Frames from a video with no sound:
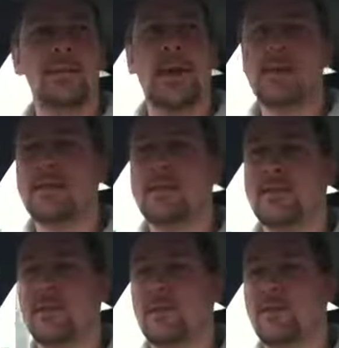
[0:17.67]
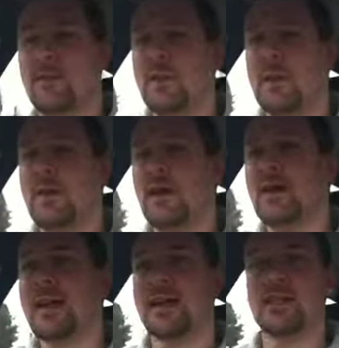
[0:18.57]
Yeah, there's an awful lot that you
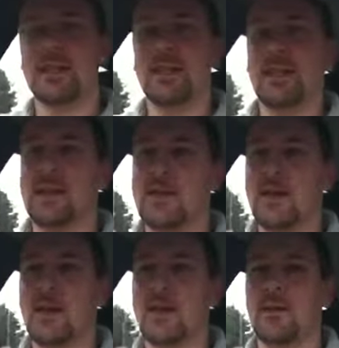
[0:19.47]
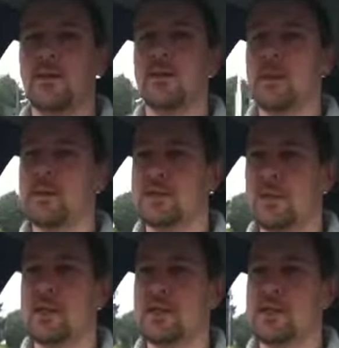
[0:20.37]
can't actually do in online
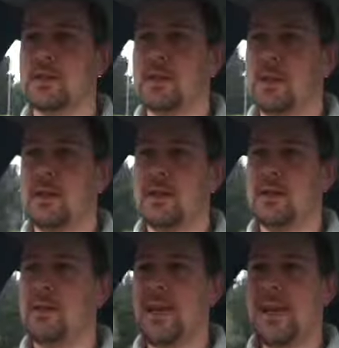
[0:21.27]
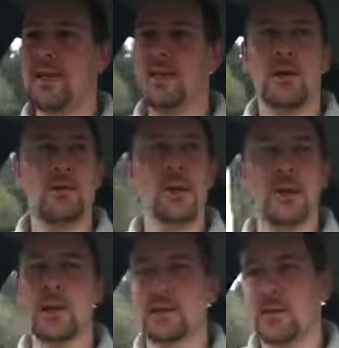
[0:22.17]
persuasion that you can in
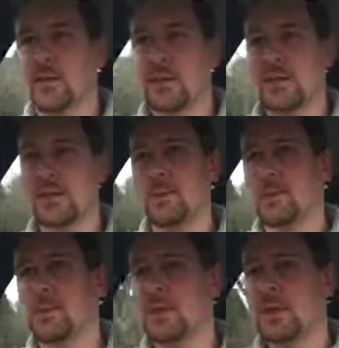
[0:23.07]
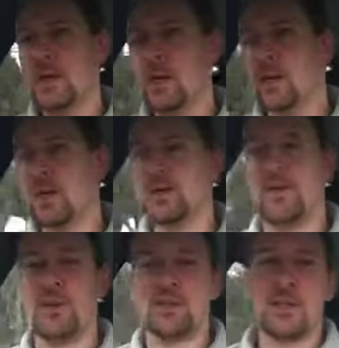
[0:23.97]
offline. So, for example, when I
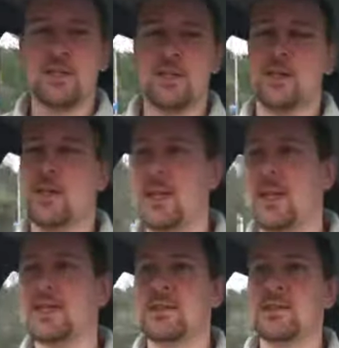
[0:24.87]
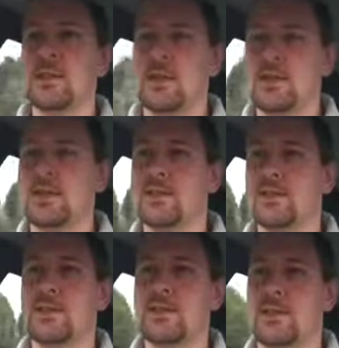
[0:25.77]
first started looking into all this
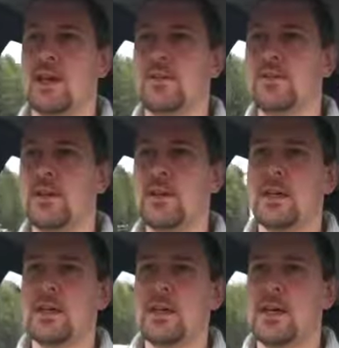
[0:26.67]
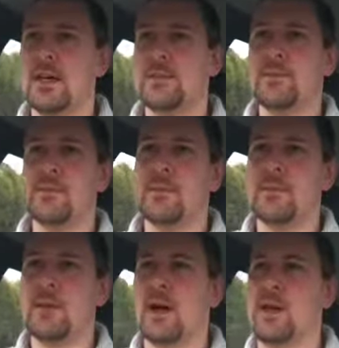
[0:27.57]
sort of stuff,
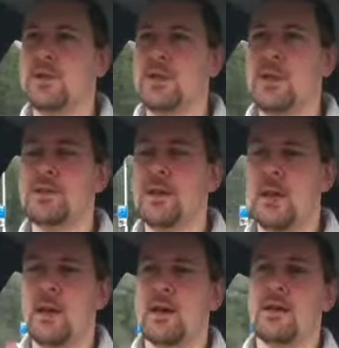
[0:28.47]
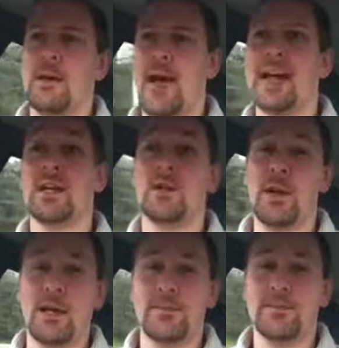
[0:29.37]
I was using
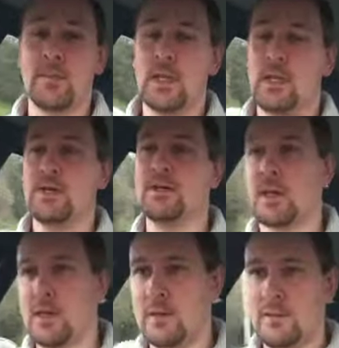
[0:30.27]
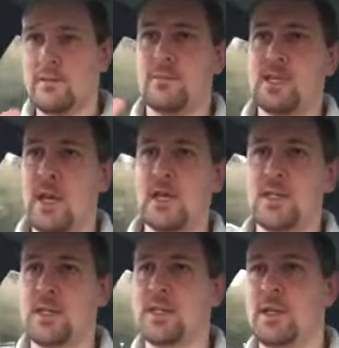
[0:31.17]
anchoring, using
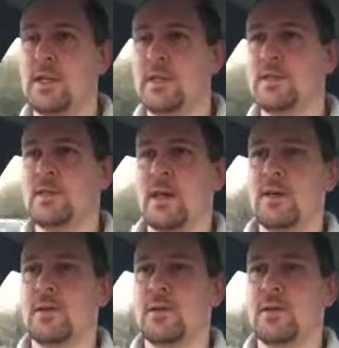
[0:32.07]
touch. So